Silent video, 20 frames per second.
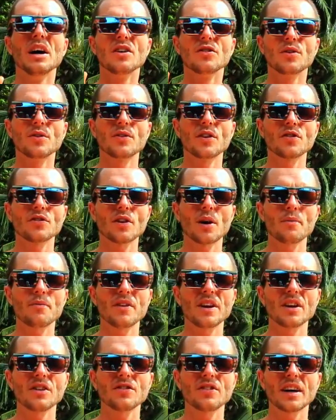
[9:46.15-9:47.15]
So if those type of
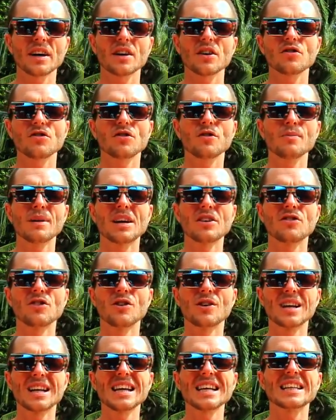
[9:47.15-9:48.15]
videos sound good, YouTube, make sure
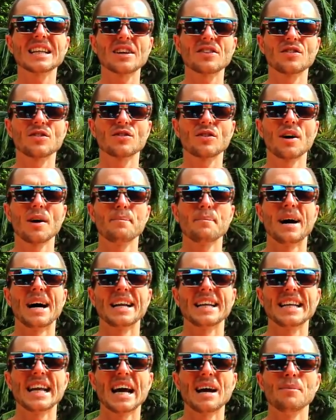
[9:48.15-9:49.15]
you click that subscribe
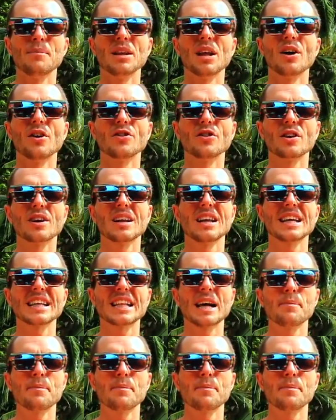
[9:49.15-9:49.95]
button down below and you click